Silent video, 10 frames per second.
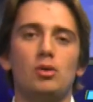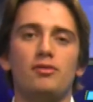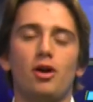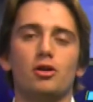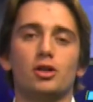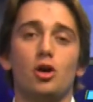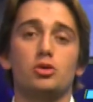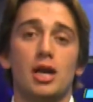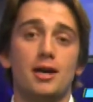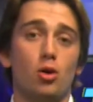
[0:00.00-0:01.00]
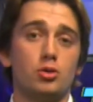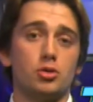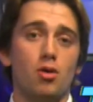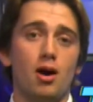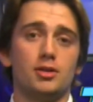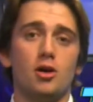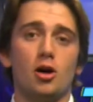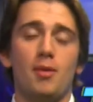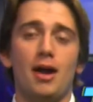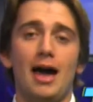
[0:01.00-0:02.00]
We've heard Coach Ed Orgeron talk
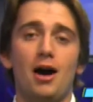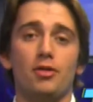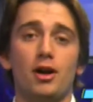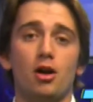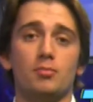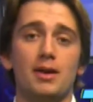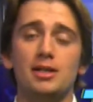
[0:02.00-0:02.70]
about how there are many